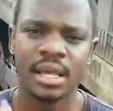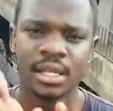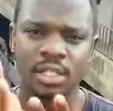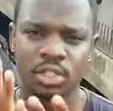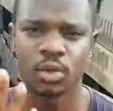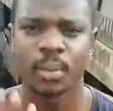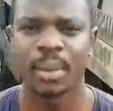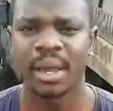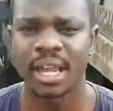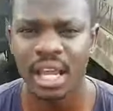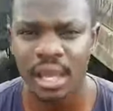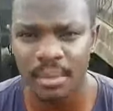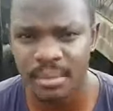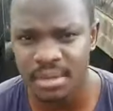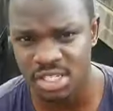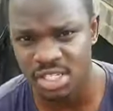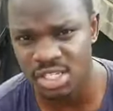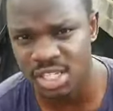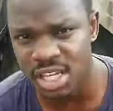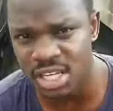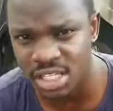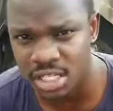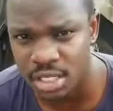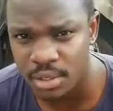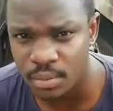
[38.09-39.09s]
So my name is
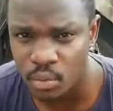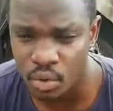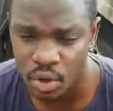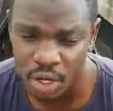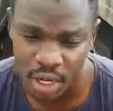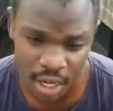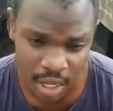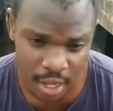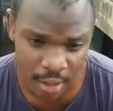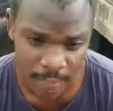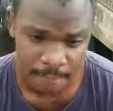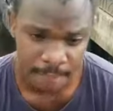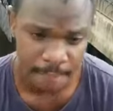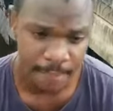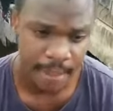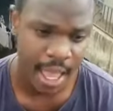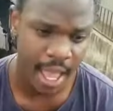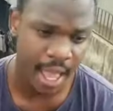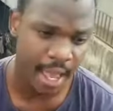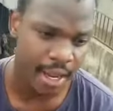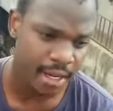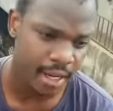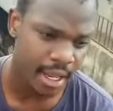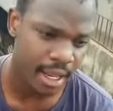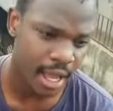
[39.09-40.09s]
JT Muga,
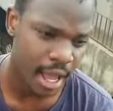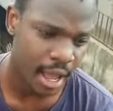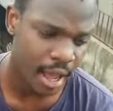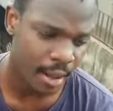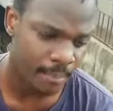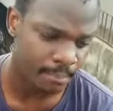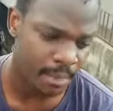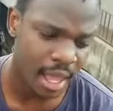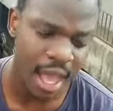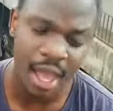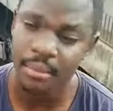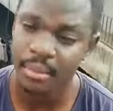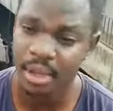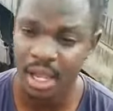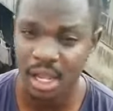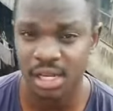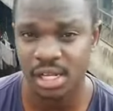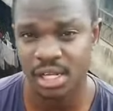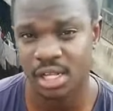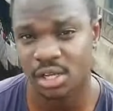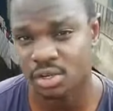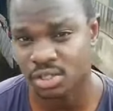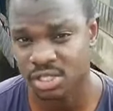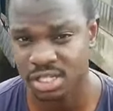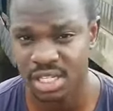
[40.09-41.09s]
and I'm
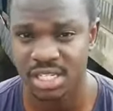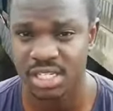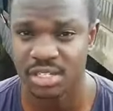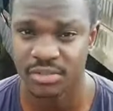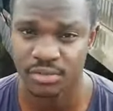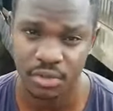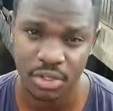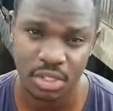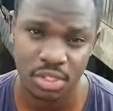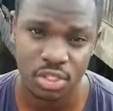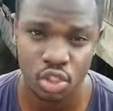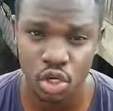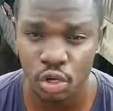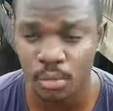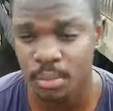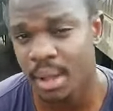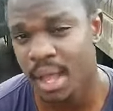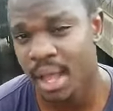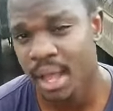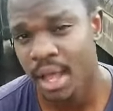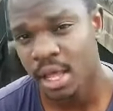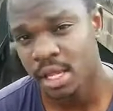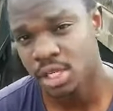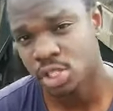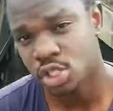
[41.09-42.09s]
currently contesting for the job.
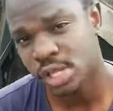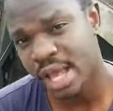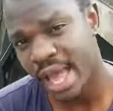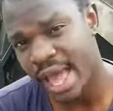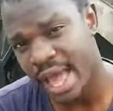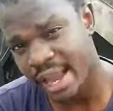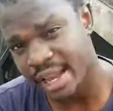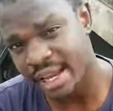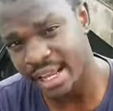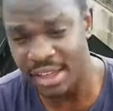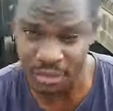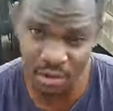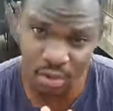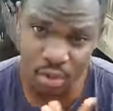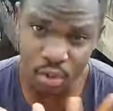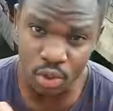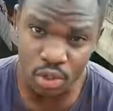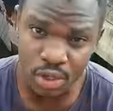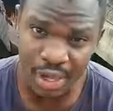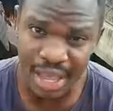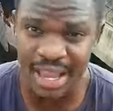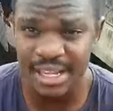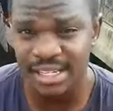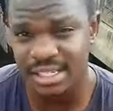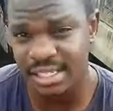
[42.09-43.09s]
And if at all
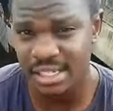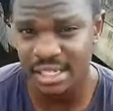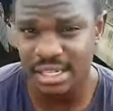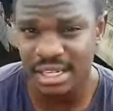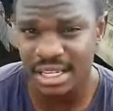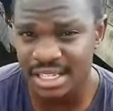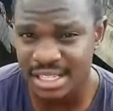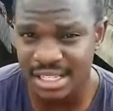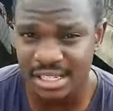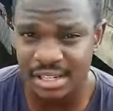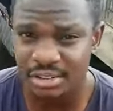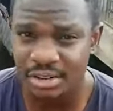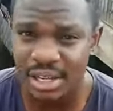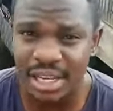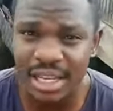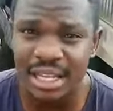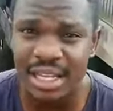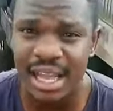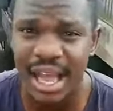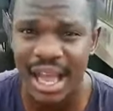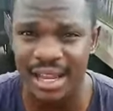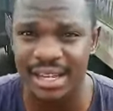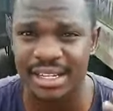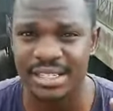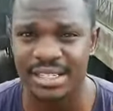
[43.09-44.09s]
you can't
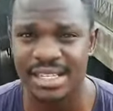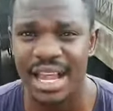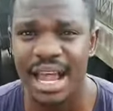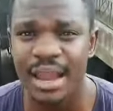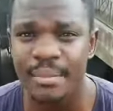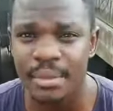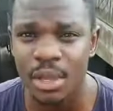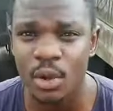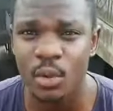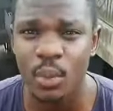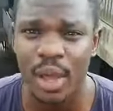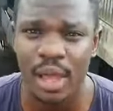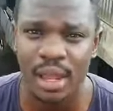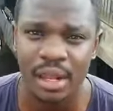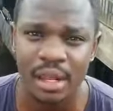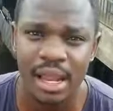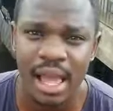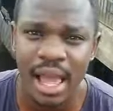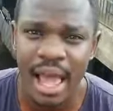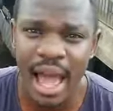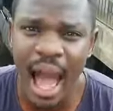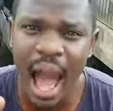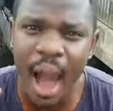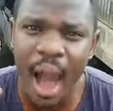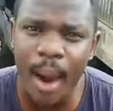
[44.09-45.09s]
really understand me well,
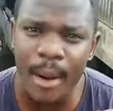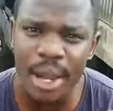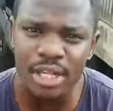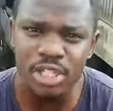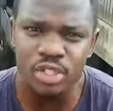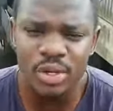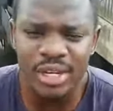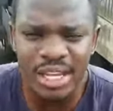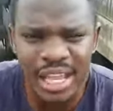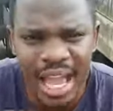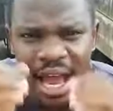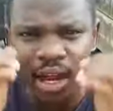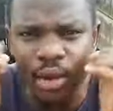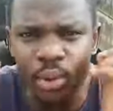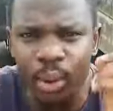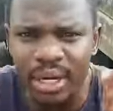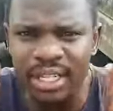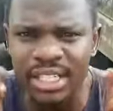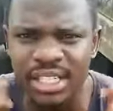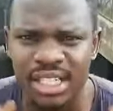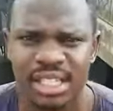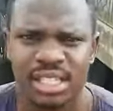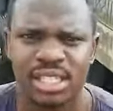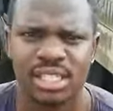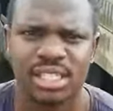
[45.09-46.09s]
I watch you need to
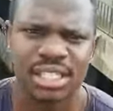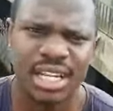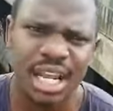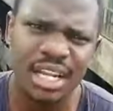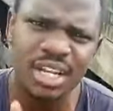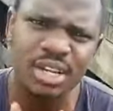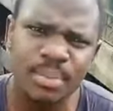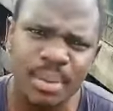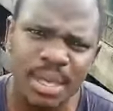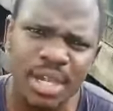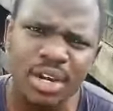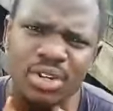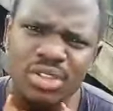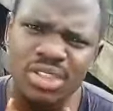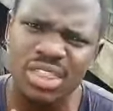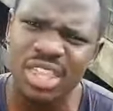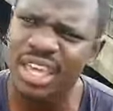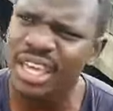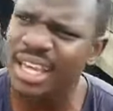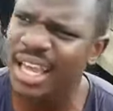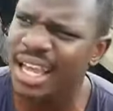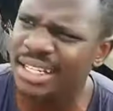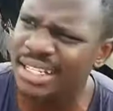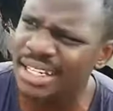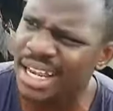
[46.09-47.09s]
teach. Tadbiro
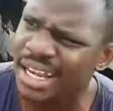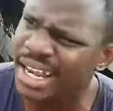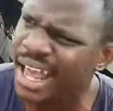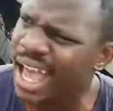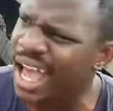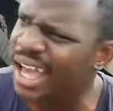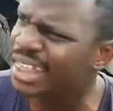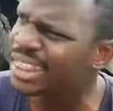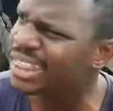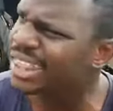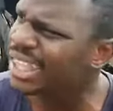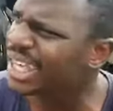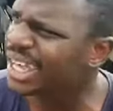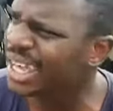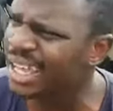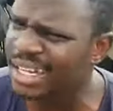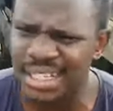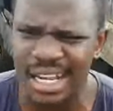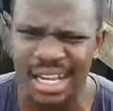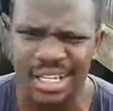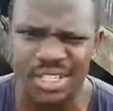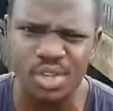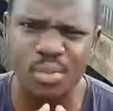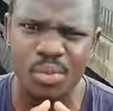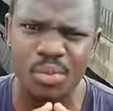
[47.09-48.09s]
thika, tadak thika,
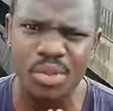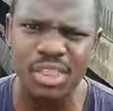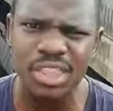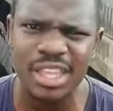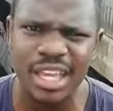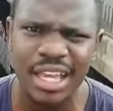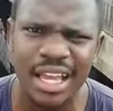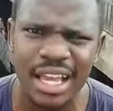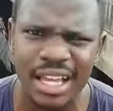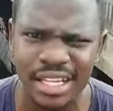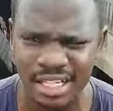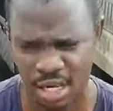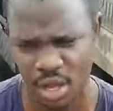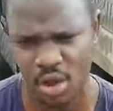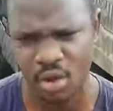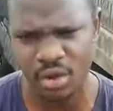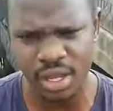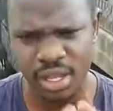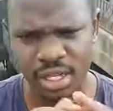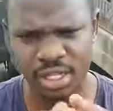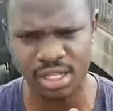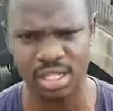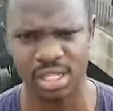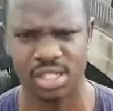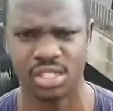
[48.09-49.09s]
tasomu thika,
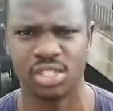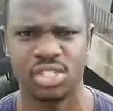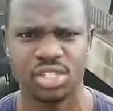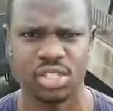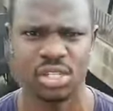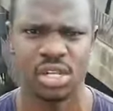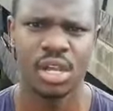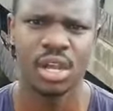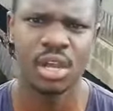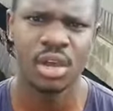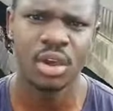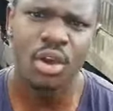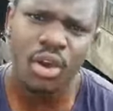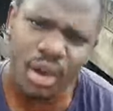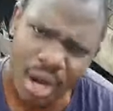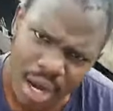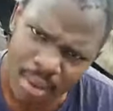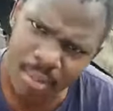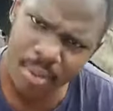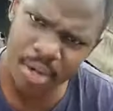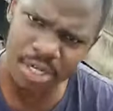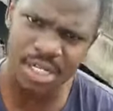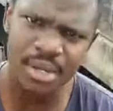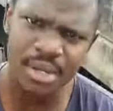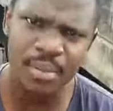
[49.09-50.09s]
taonge teach.
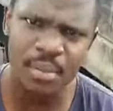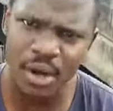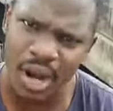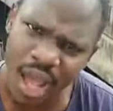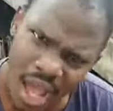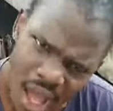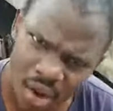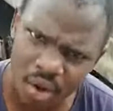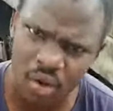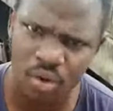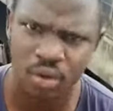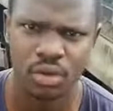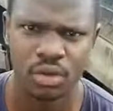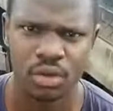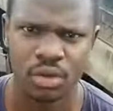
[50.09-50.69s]
Korabo timu nangu.